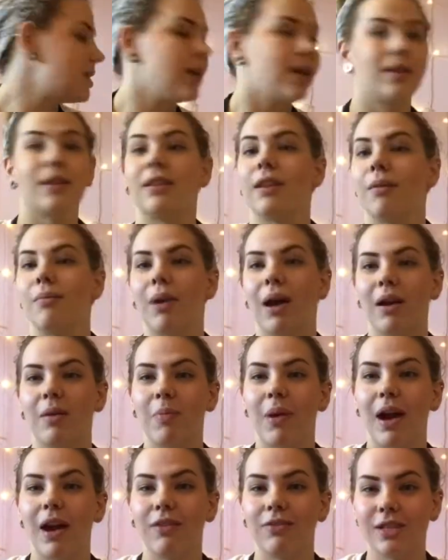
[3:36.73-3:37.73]
nothing that
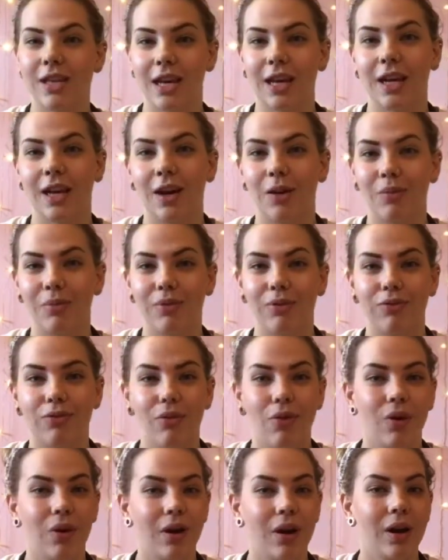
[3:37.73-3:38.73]
Magpie have taken out
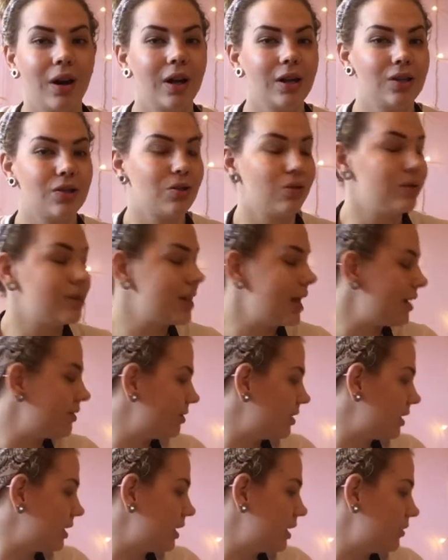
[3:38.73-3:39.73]
before. So
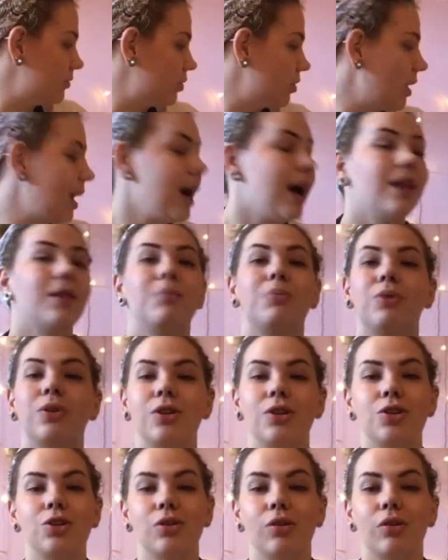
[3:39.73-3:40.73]
definitely if you're at the beauty
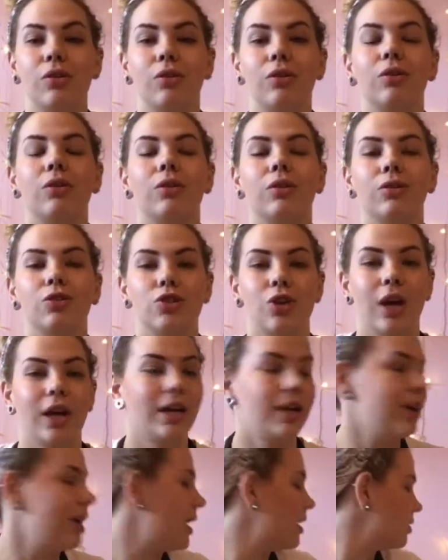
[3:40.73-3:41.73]
show, try and get your